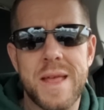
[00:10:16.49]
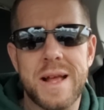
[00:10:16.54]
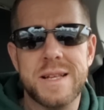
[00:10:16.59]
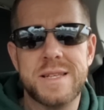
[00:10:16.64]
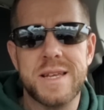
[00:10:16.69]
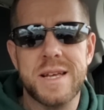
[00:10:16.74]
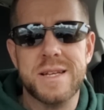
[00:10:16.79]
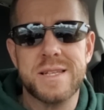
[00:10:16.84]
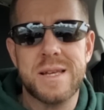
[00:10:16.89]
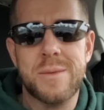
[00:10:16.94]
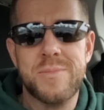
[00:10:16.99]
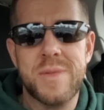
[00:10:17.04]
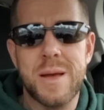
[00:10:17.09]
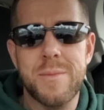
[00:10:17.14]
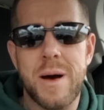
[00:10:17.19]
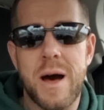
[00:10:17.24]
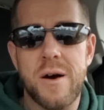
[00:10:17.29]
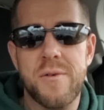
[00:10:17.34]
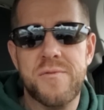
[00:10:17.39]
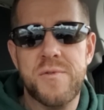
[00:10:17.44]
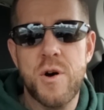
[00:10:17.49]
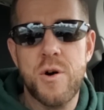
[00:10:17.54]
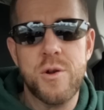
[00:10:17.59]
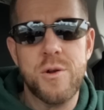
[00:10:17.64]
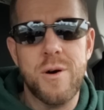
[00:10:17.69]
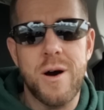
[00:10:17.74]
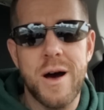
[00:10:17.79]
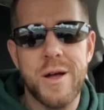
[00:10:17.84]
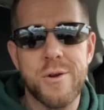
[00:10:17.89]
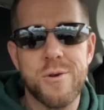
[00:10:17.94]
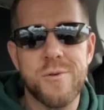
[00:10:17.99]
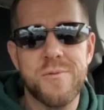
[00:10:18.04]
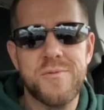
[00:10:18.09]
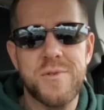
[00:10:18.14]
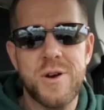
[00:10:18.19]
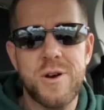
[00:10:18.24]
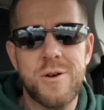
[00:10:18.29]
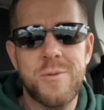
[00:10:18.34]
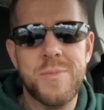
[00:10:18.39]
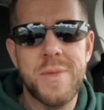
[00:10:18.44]
and saying something about a photo on her
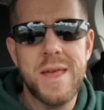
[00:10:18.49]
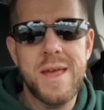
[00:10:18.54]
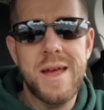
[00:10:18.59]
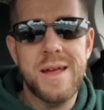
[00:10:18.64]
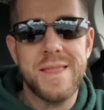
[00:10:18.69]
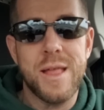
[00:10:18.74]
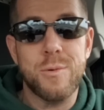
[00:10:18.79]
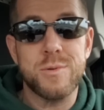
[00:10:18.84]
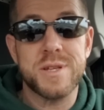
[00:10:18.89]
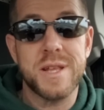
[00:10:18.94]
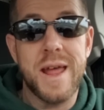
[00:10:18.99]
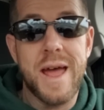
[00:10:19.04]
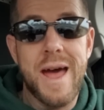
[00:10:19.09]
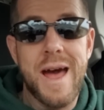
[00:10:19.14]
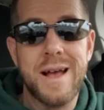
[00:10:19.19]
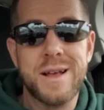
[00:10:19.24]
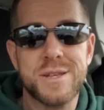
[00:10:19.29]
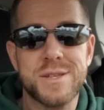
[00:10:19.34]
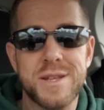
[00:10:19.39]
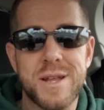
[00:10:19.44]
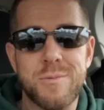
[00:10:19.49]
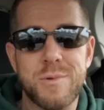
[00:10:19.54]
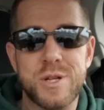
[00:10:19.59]
phone that was an accident,